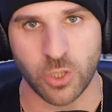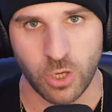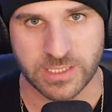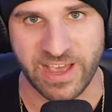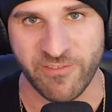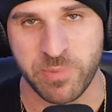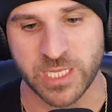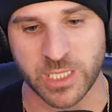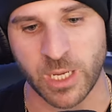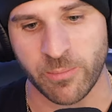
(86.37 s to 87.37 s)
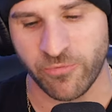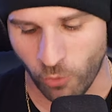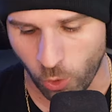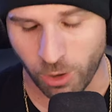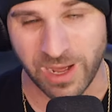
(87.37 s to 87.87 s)
talks have picked up
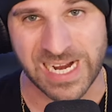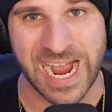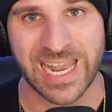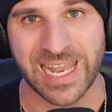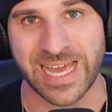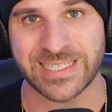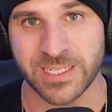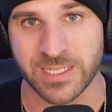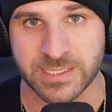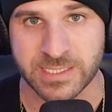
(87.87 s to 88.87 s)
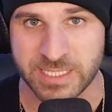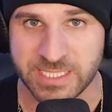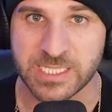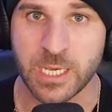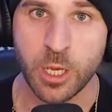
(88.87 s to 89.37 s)
for a guy like Dylan
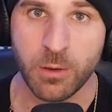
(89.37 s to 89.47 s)
Cease.